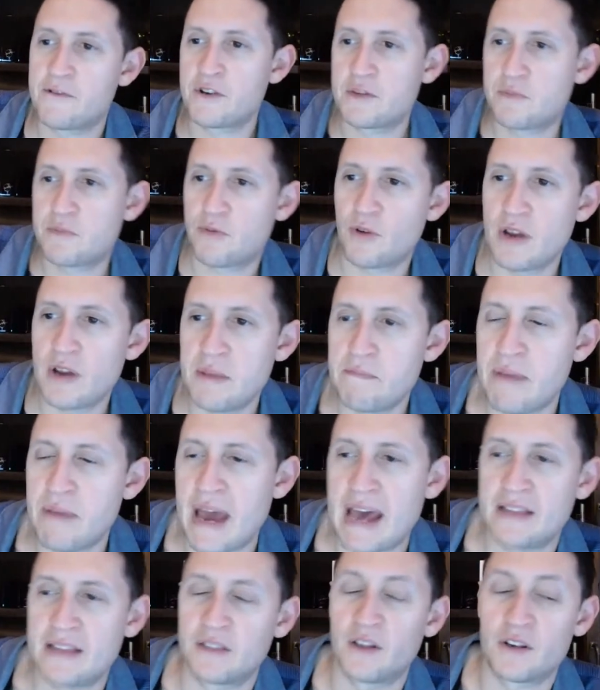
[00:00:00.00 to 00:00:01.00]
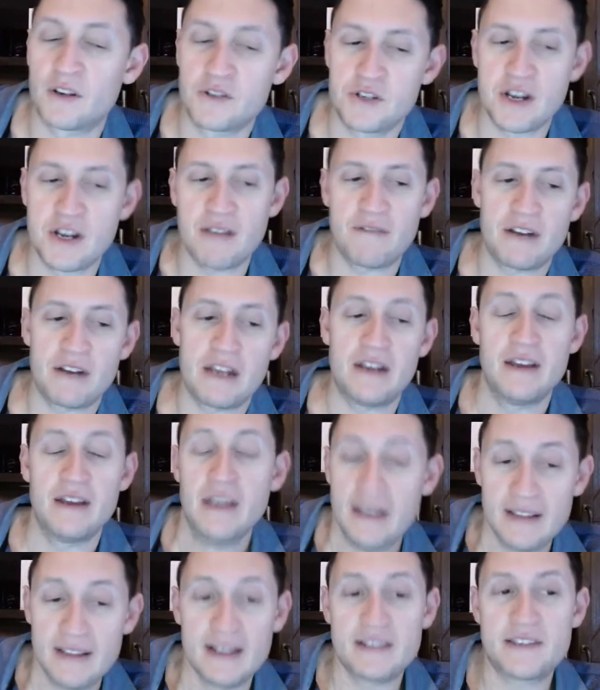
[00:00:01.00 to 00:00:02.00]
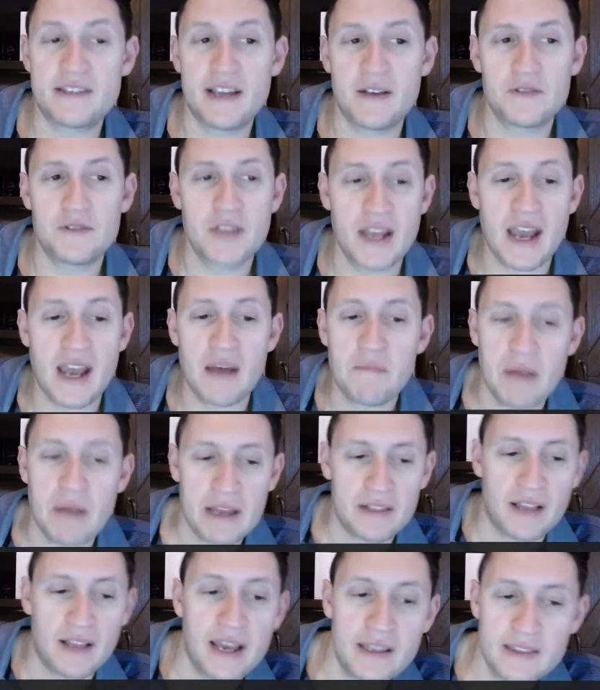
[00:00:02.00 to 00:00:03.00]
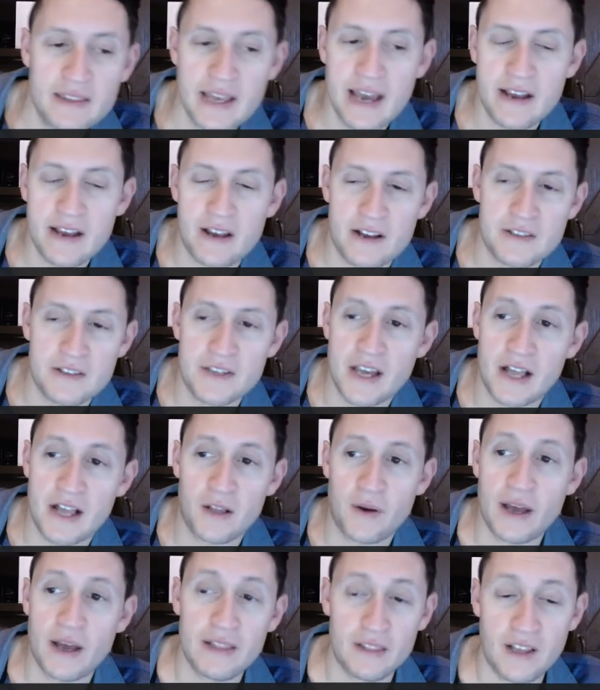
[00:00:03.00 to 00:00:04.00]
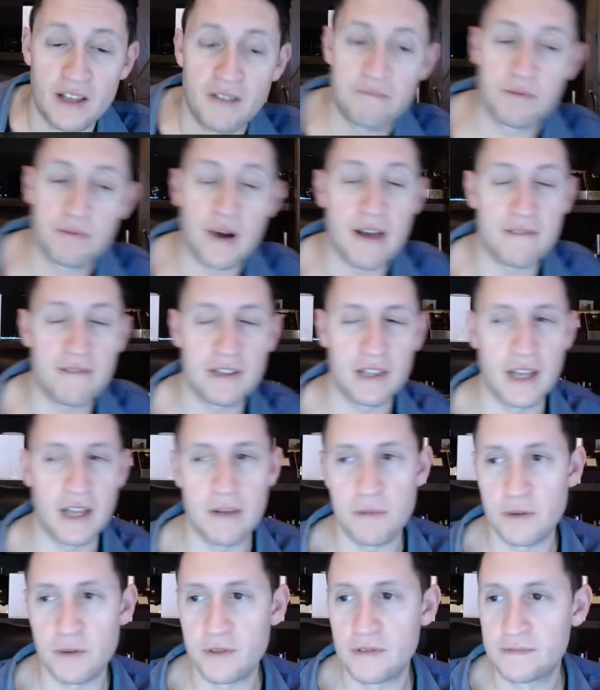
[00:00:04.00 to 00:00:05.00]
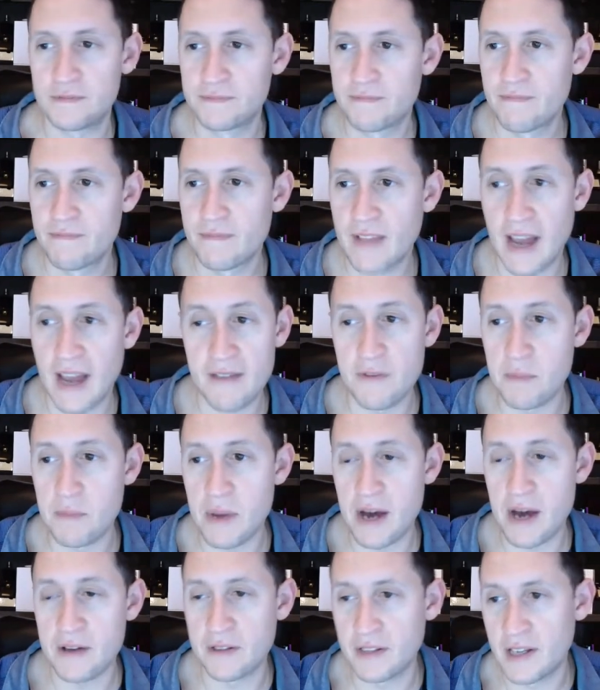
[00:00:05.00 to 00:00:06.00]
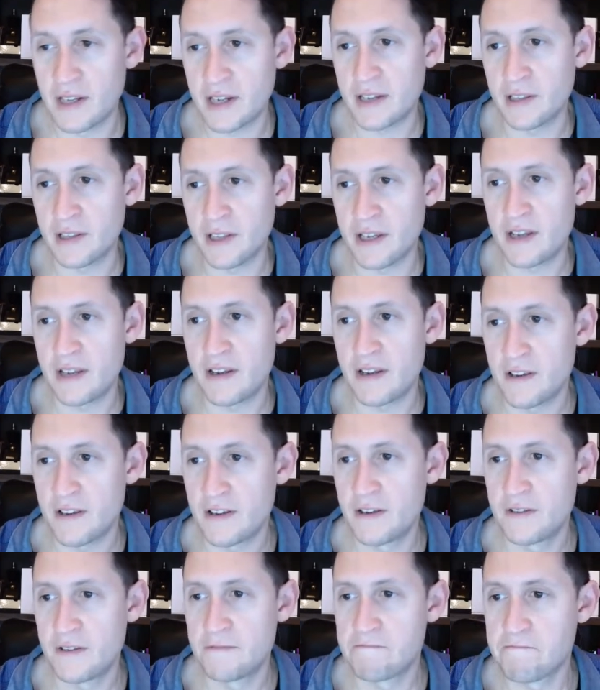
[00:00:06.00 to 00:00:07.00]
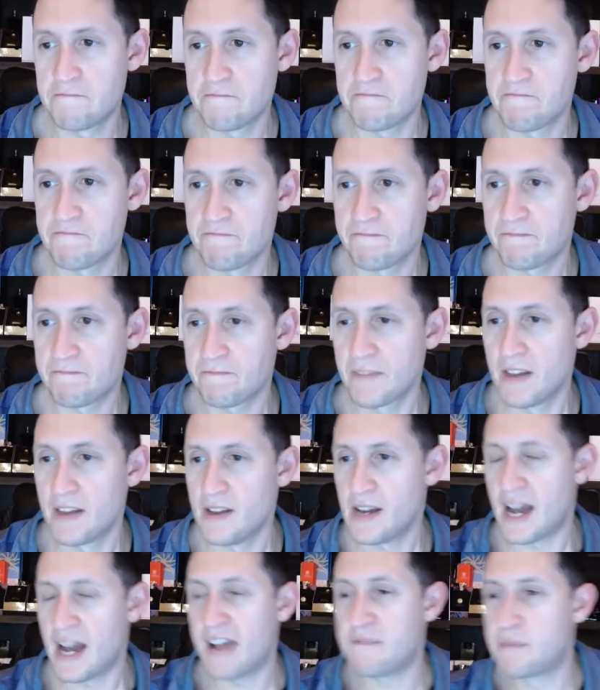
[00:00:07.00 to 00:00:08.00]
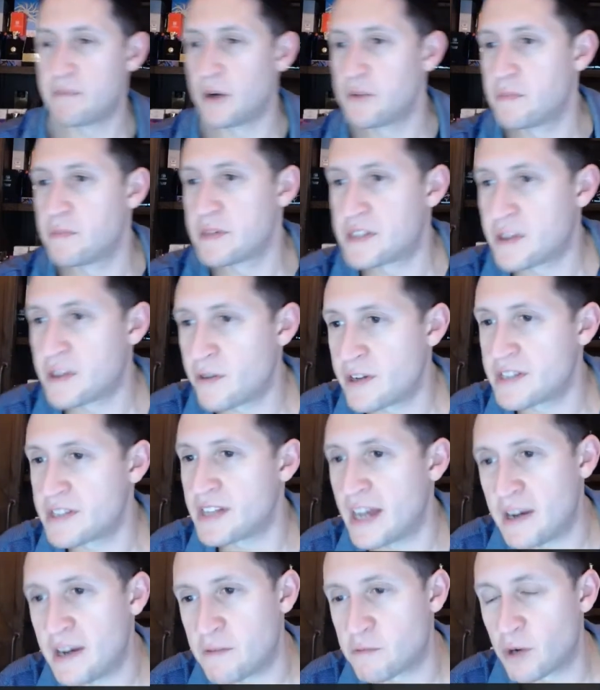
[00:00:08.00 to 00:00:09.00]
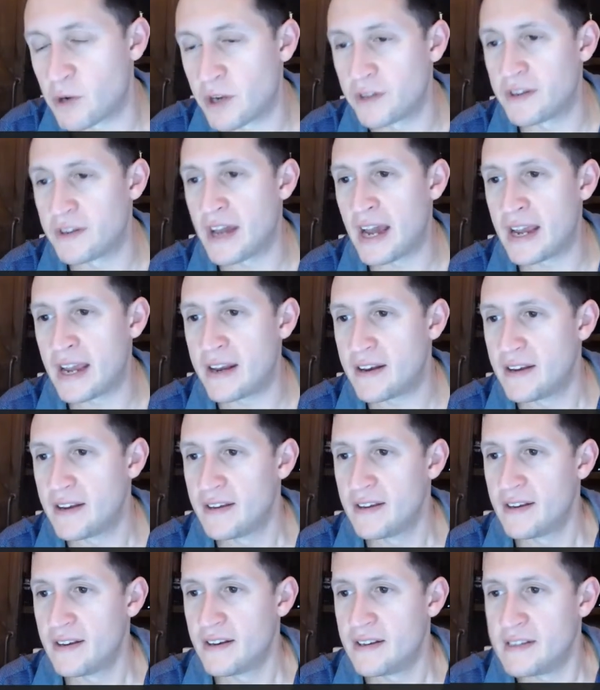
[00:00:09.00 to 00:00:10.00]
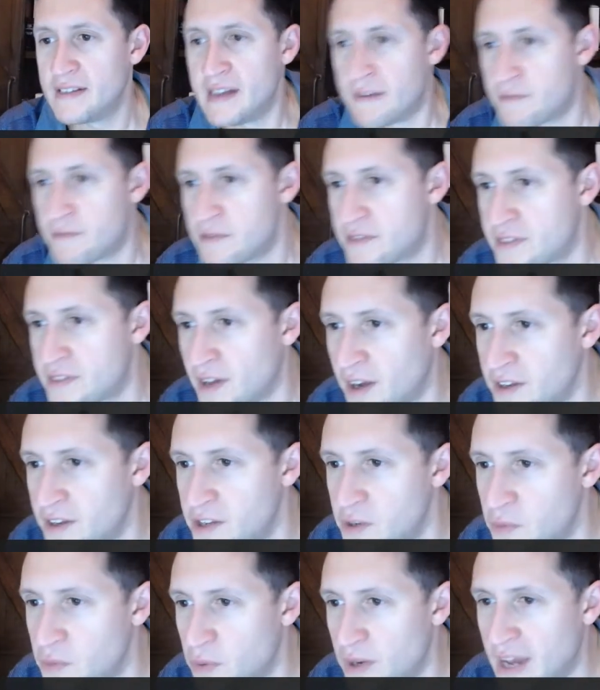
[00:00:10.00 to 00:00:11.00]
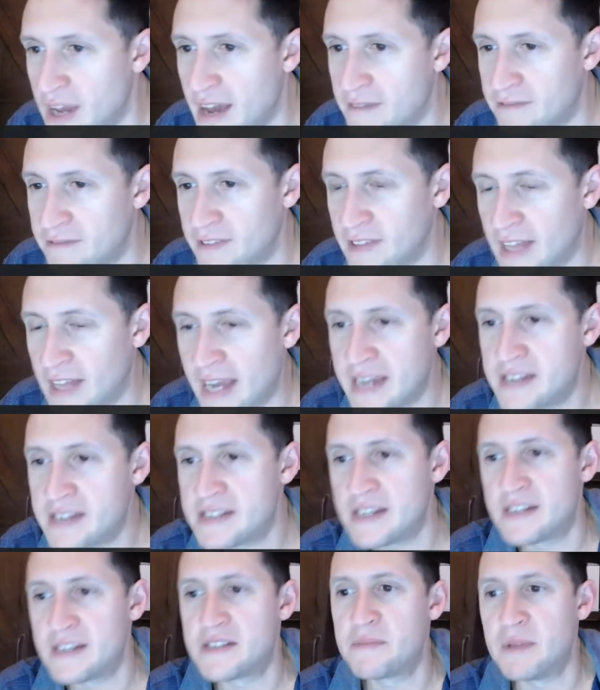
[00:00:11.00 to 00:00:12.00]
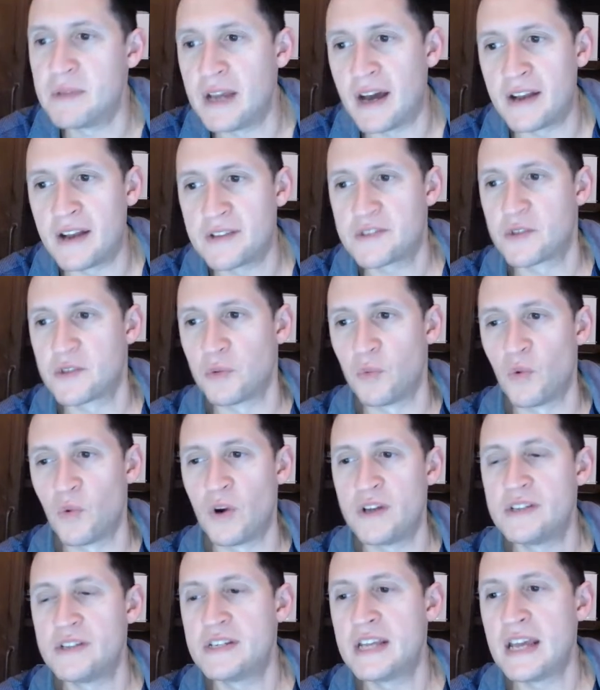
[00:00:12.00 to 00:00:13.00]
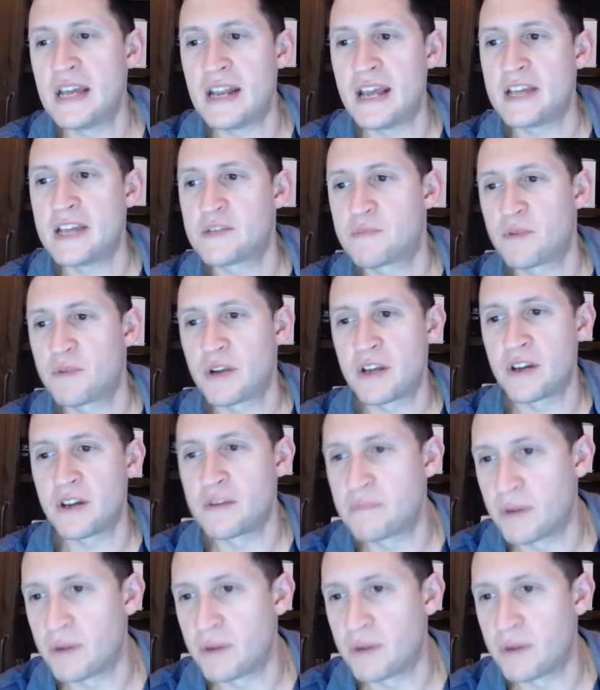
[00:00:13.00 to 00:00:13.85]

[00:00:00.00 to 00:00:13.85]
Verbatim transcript: Is Pretty bad longevity. That sounds like I might like that, Gonzalo. I love Private Label. I have a bottle, luckily. I have both Mysterious Night and Royal Night. Never thought you would have liked it, to be honest. The one DNA is pretty good.